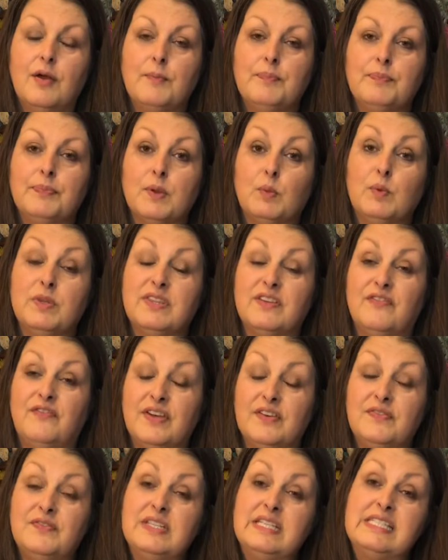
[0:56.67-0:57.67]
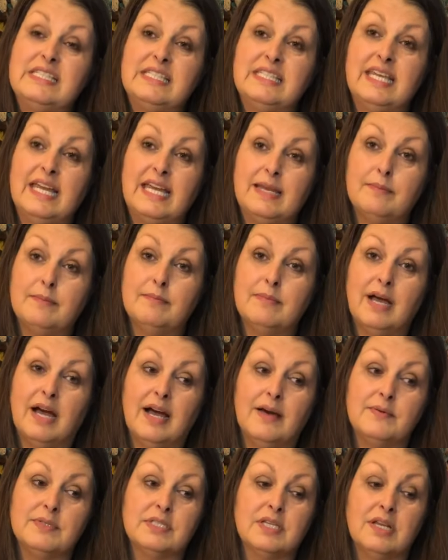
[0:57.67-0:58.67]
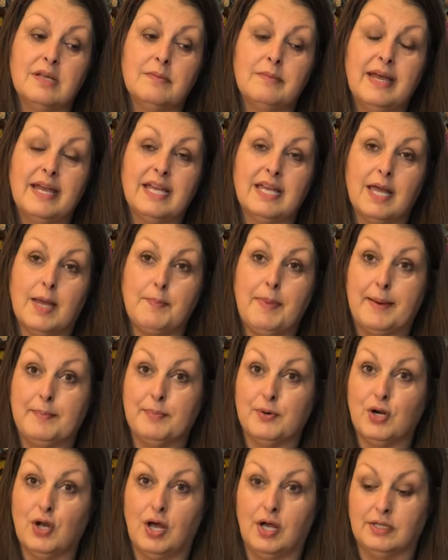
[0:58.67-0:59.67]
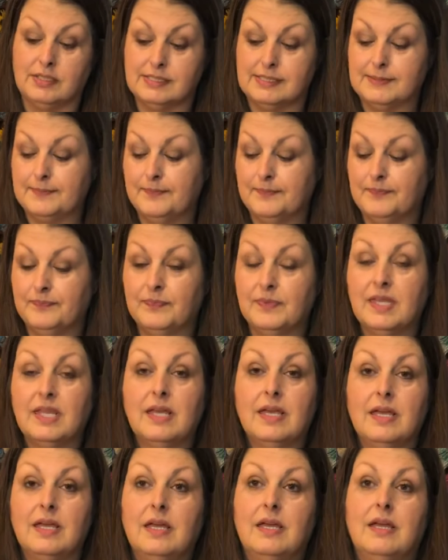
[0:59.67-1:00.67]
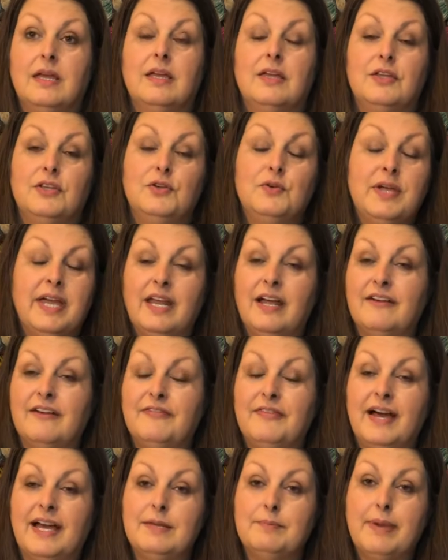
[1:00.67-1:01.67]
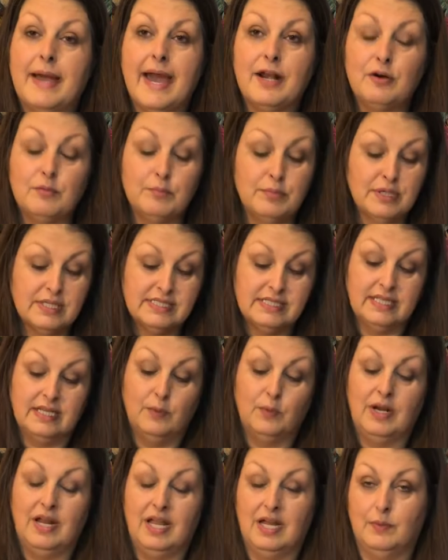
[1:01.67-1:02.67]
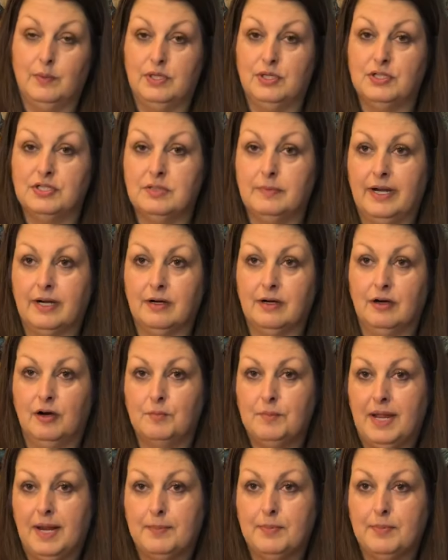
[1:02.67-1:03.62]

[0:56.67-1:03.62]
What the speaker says: with the 50s theme, I was going to make paper dolls. You cannot find pattern books anywhere like we used to make our own paper